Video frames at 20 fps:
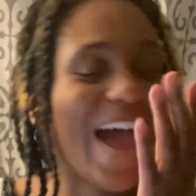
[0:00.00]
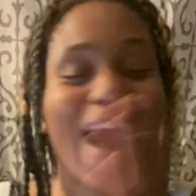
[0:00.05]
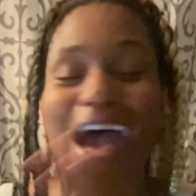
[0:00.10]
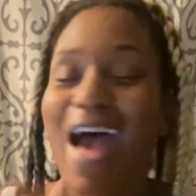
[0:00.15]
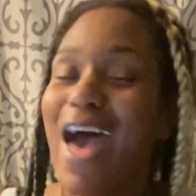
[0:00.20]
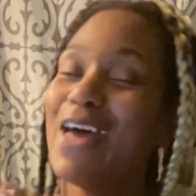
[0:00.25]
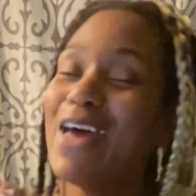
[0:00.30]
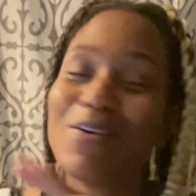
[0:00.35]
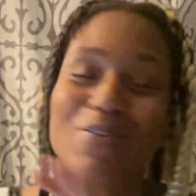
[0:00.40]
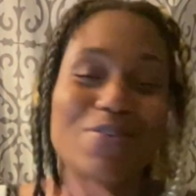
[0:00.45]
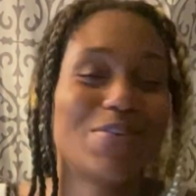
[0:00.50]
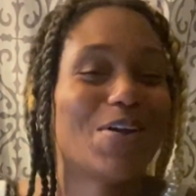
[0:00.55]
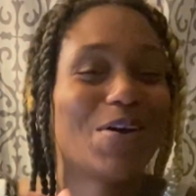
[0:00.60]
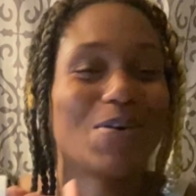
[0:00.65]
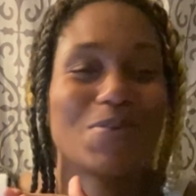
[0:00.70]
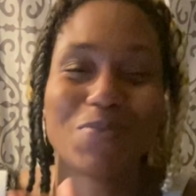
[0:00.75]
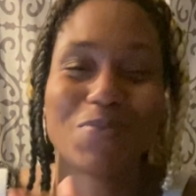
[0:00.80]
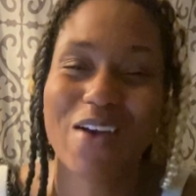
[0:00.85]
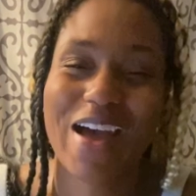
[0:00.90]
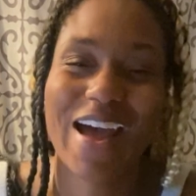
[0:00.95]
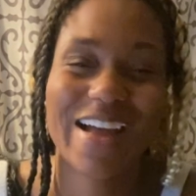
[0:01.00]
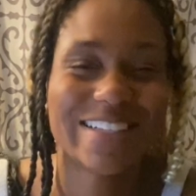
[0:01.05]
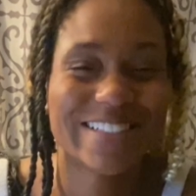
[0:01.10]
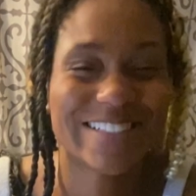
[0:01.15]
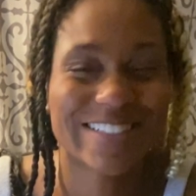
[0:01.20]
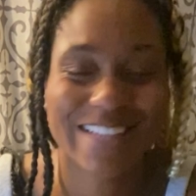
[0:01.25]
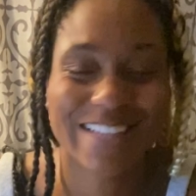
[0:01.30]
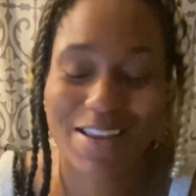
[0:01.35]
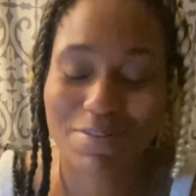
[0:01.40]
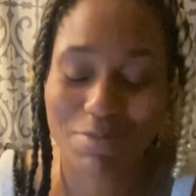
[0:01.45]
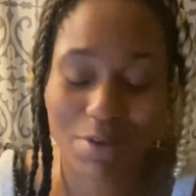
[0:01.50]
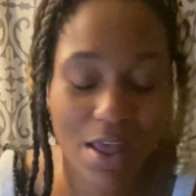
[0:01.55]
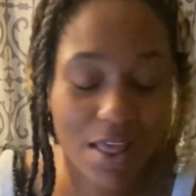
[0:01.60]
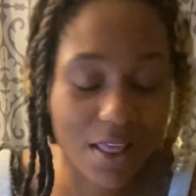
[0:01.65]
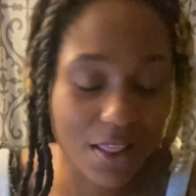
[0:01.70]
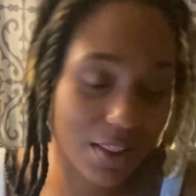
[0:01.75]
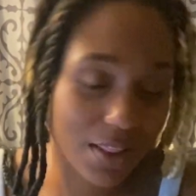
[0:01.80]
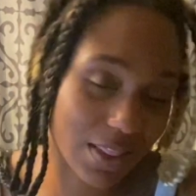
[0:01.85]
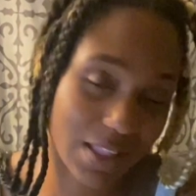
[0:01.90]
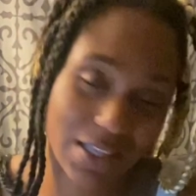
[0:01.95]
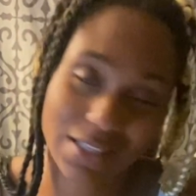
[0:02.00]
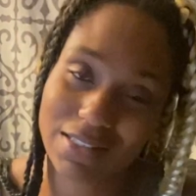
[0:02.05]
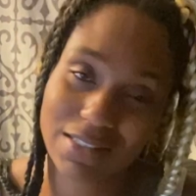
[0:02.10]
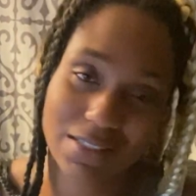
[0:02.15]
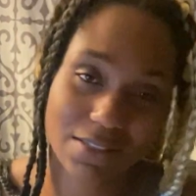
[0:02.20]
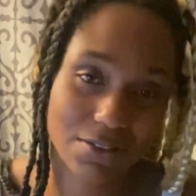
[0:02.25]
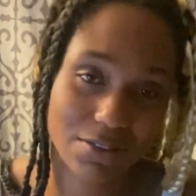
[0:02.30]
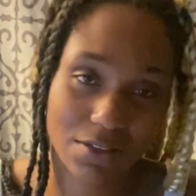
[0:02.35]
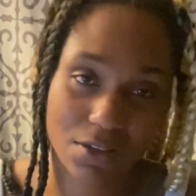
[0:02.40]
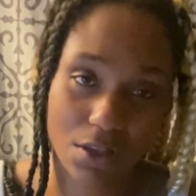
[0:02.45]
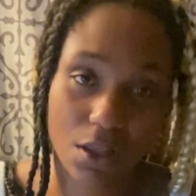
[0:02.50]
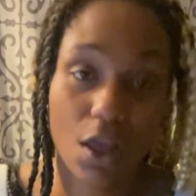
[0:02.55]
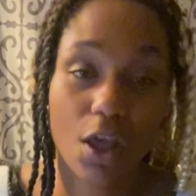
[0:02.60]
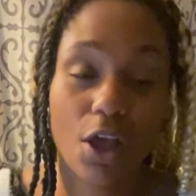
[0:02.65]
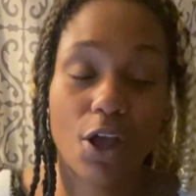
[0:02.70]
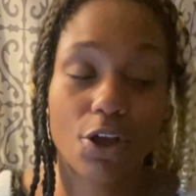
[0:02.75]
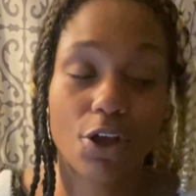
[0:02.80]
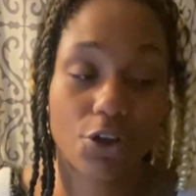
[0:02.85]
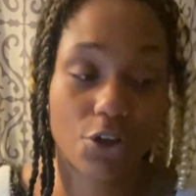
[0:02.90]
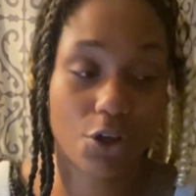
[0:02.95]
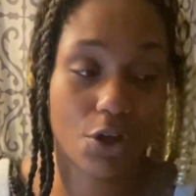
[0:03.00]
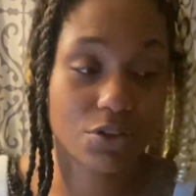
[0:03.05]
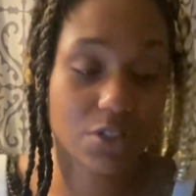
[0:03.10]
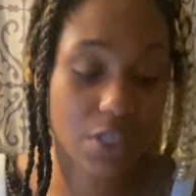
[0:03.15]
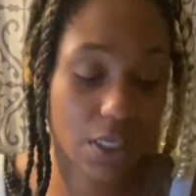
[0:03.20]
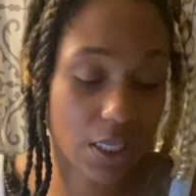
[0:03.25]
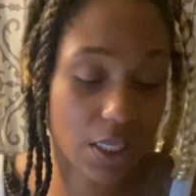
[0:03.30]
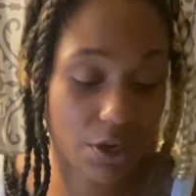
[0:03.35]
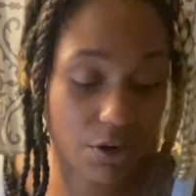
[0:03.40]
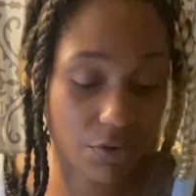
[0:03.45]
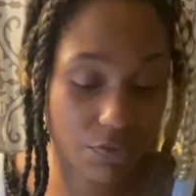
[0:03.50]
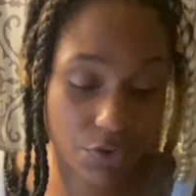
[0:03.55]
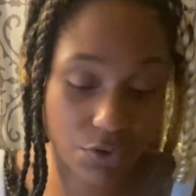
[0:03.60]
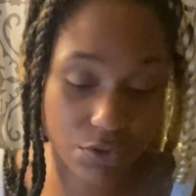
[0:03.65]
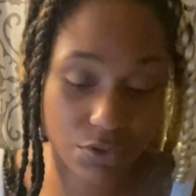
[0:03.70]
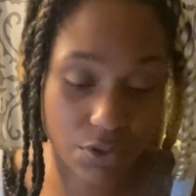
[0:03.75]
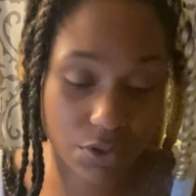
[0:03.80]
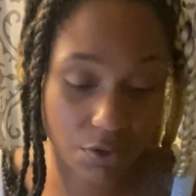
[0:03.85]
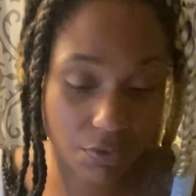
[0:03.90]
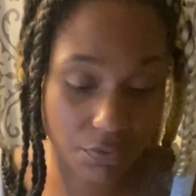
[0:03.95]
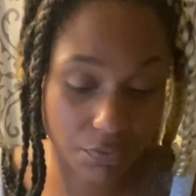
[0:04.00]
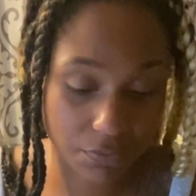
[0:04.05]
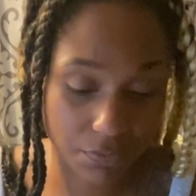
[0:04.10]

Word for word: I don't know why I just gave up. Listen, go take care of yourself.